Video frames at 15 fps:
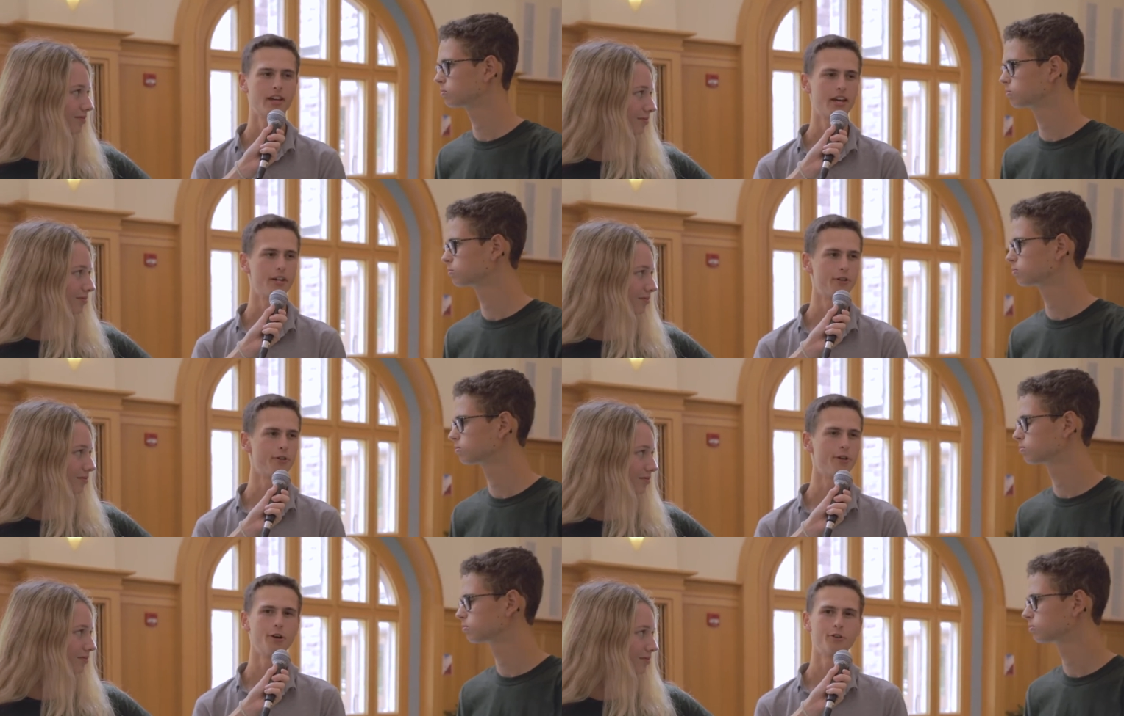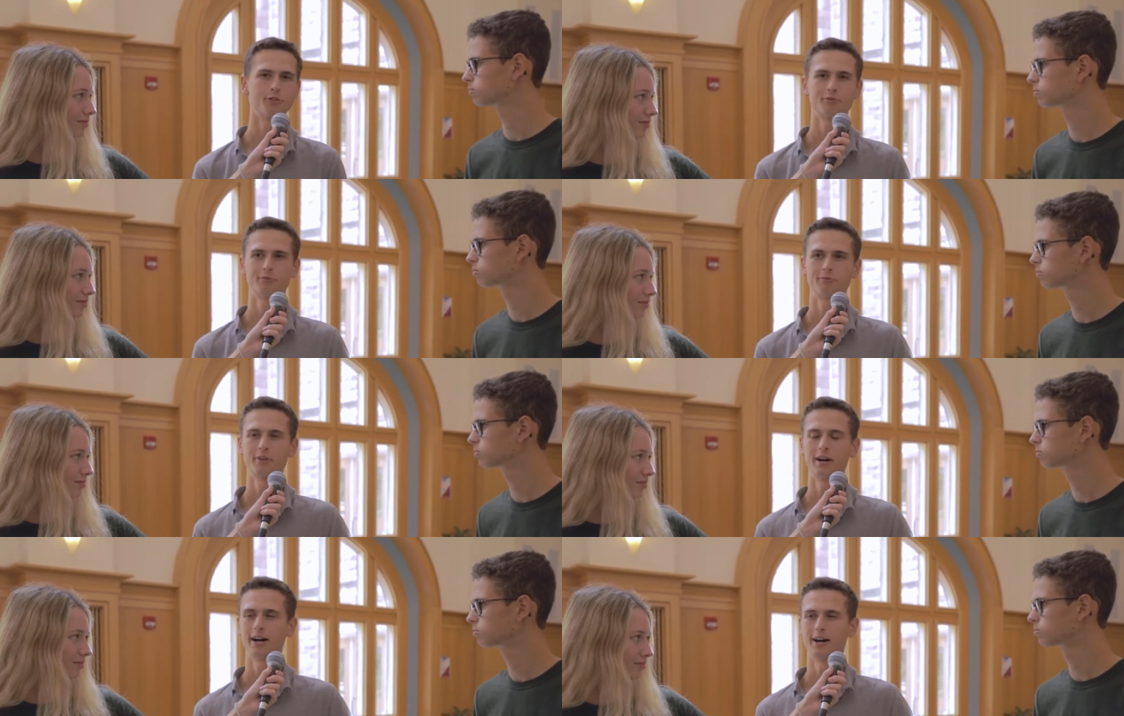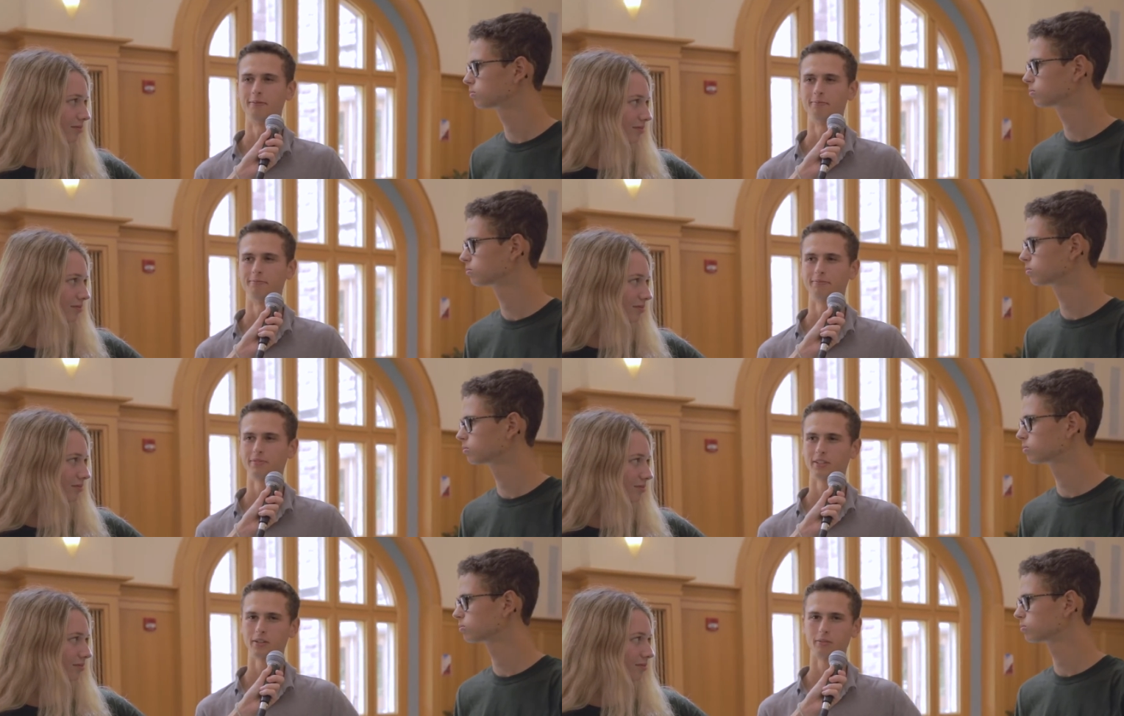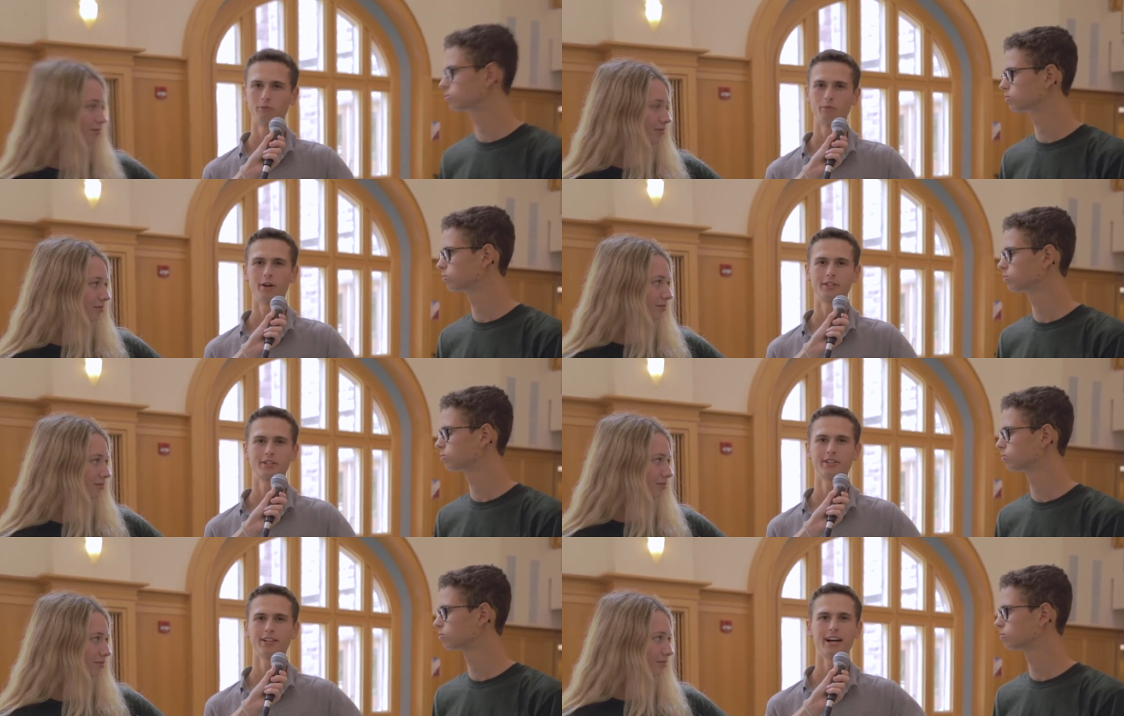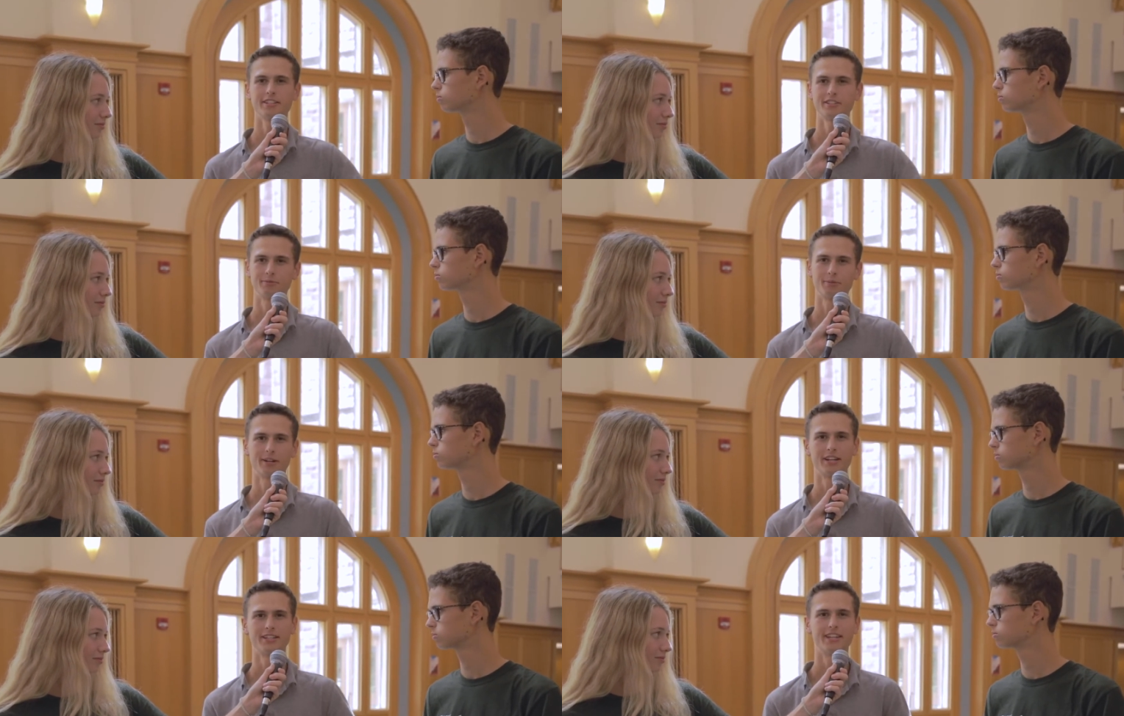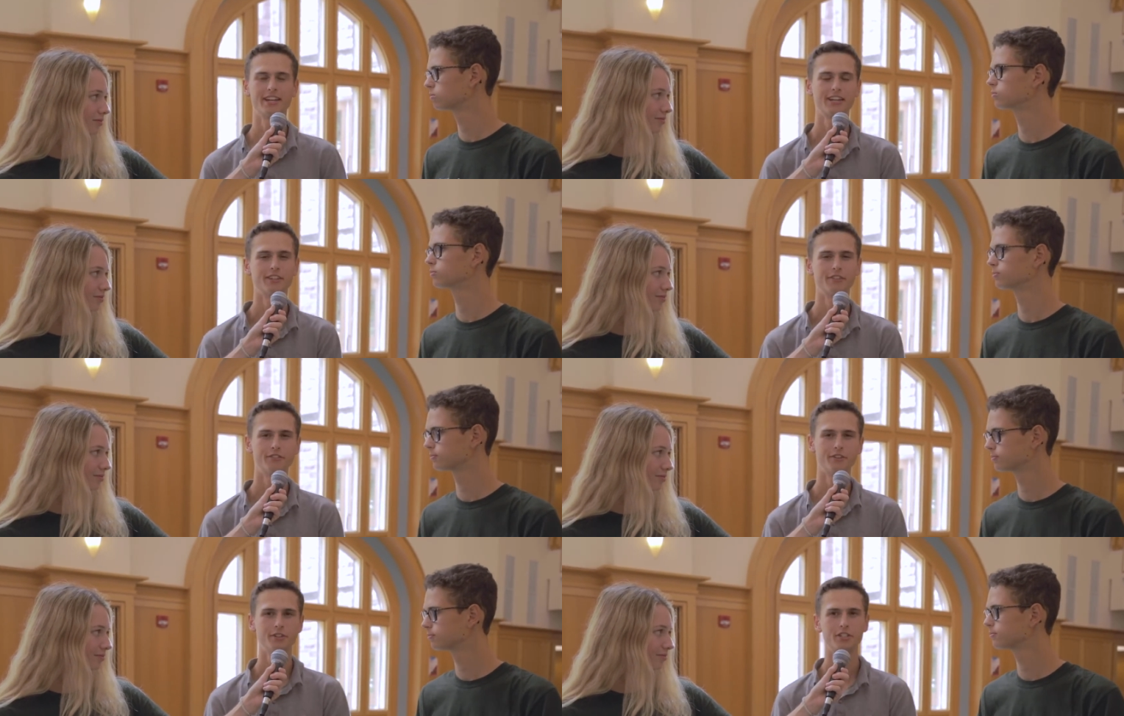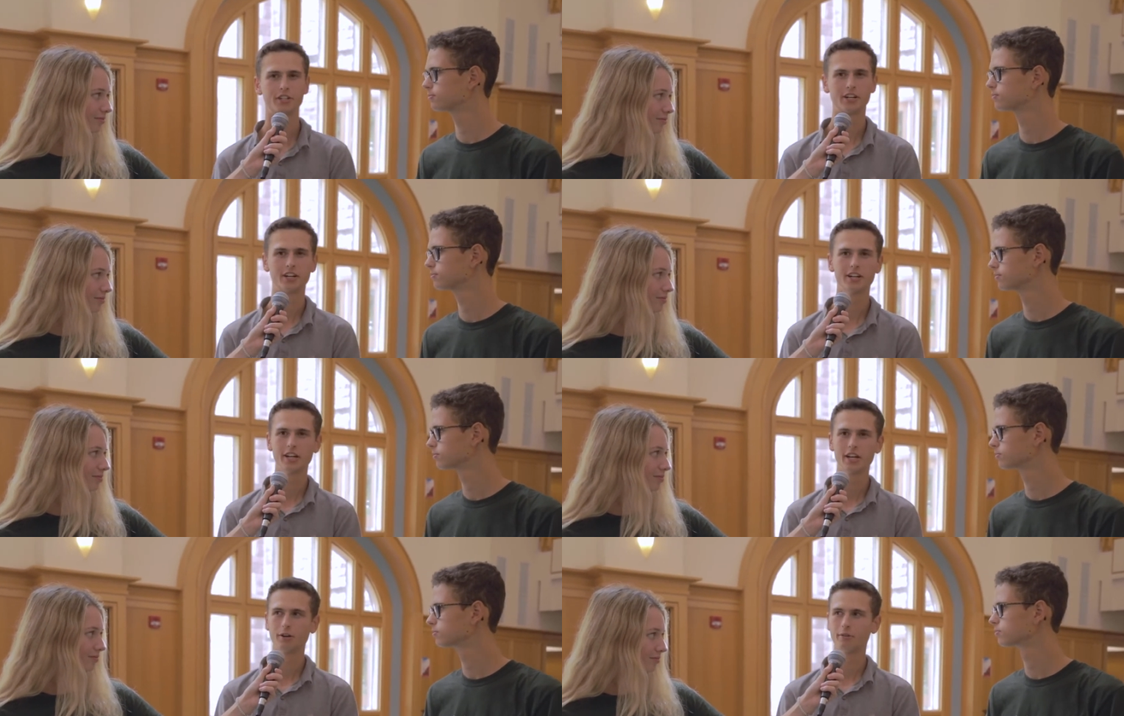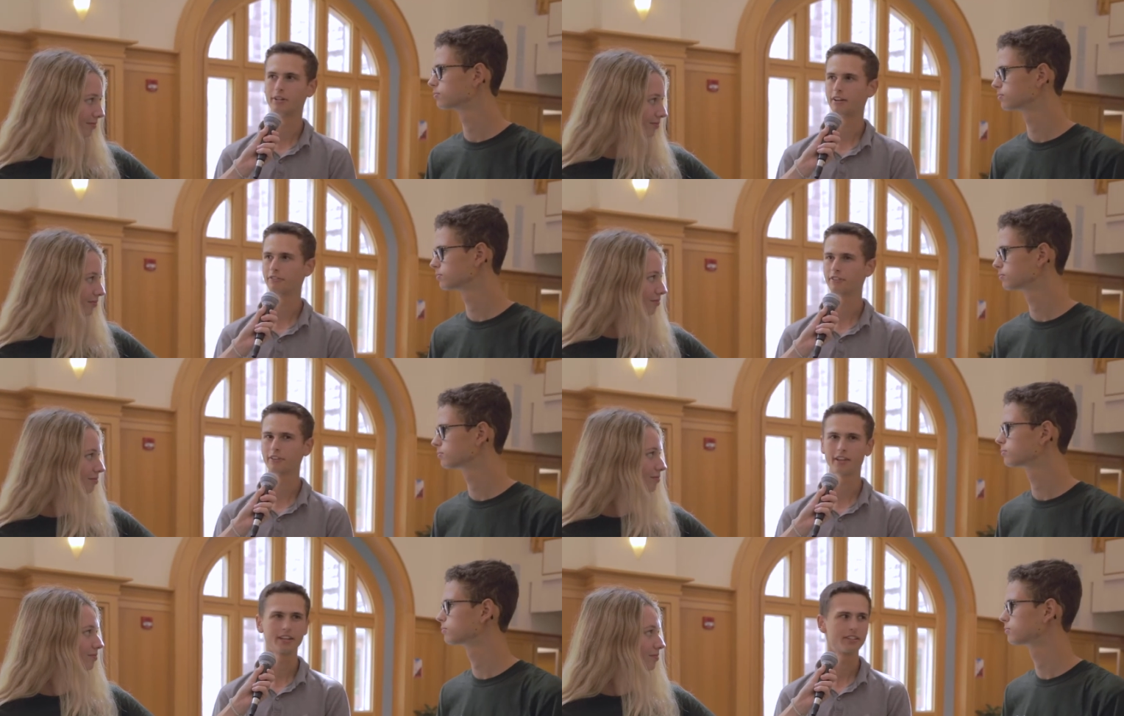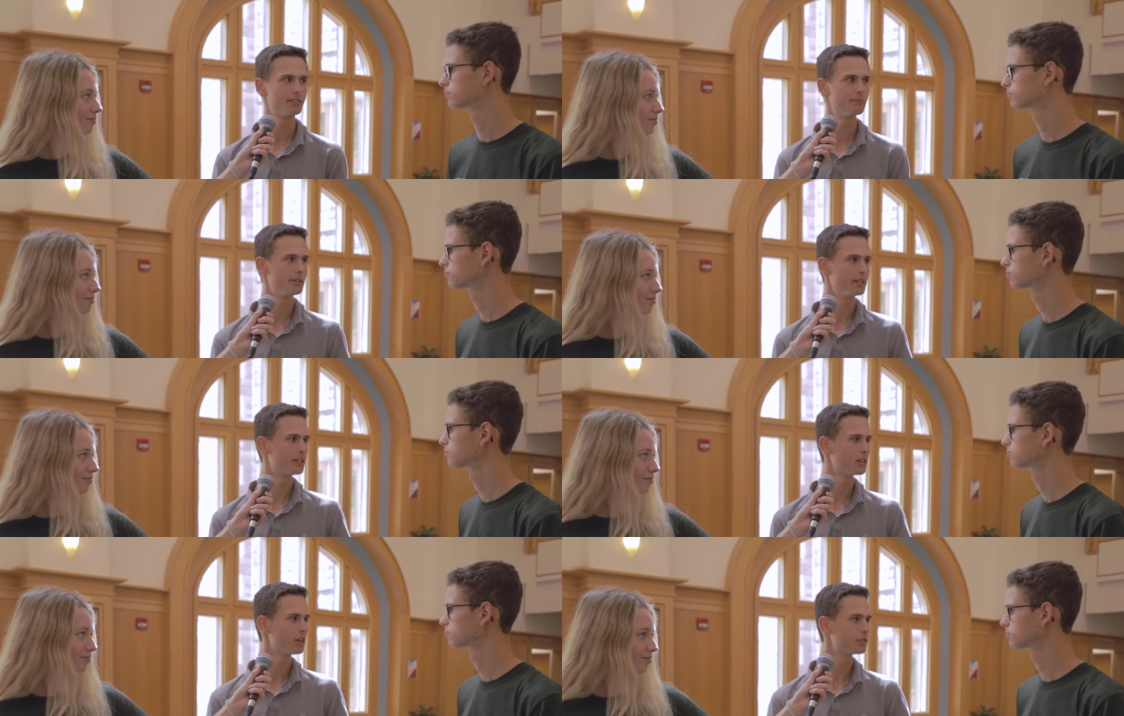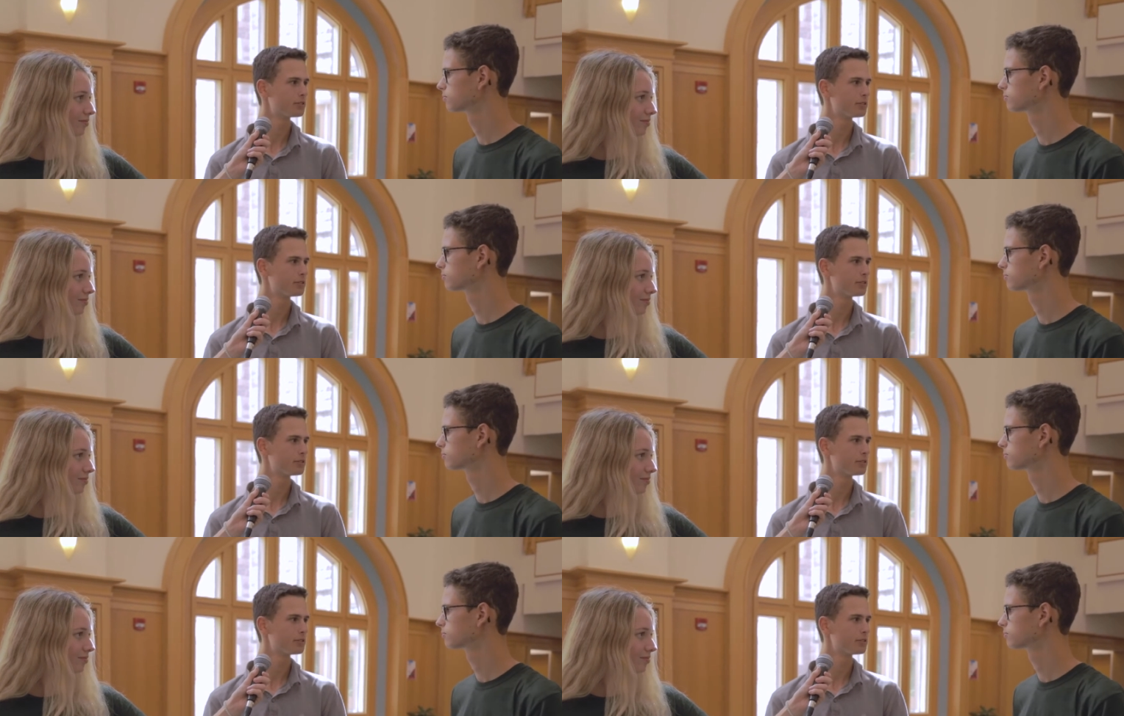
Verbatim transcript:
Speaker 1: and who knows um, what classes we're going to take in the future, we definitely like to be close